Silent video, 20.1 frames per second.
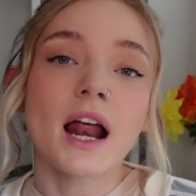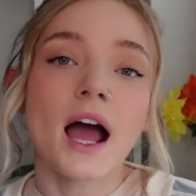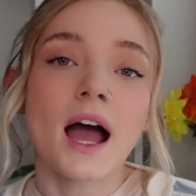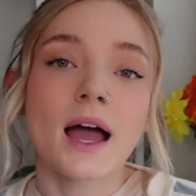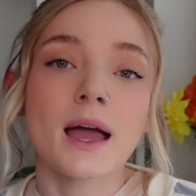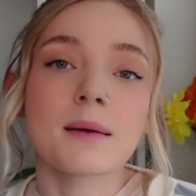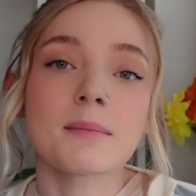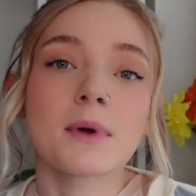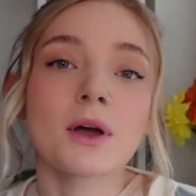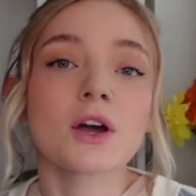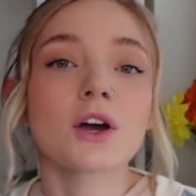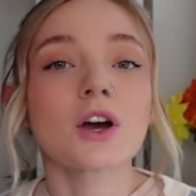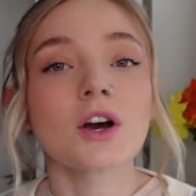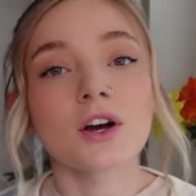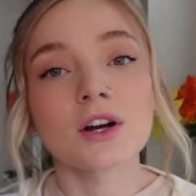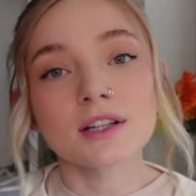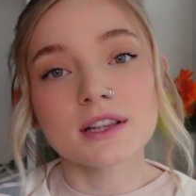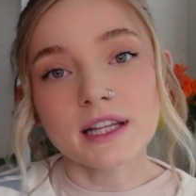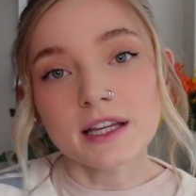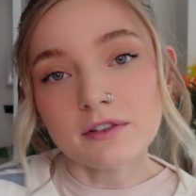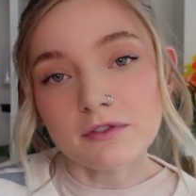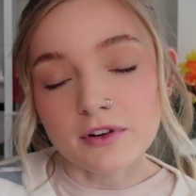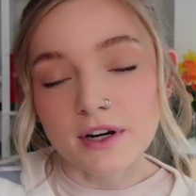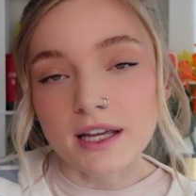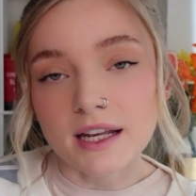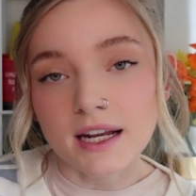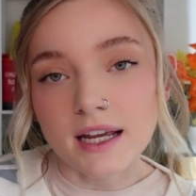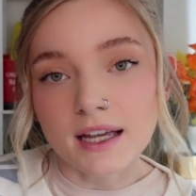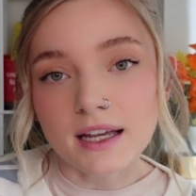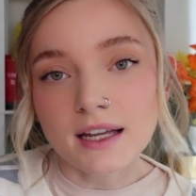I'm currently
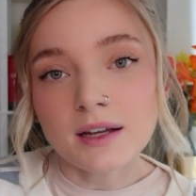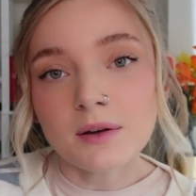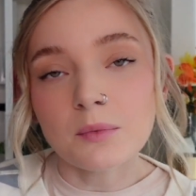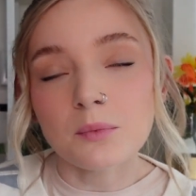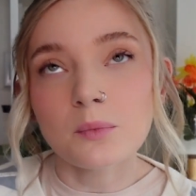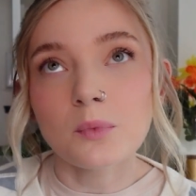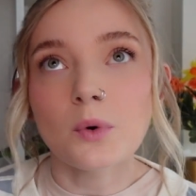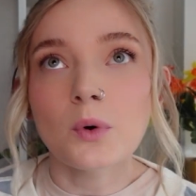reading,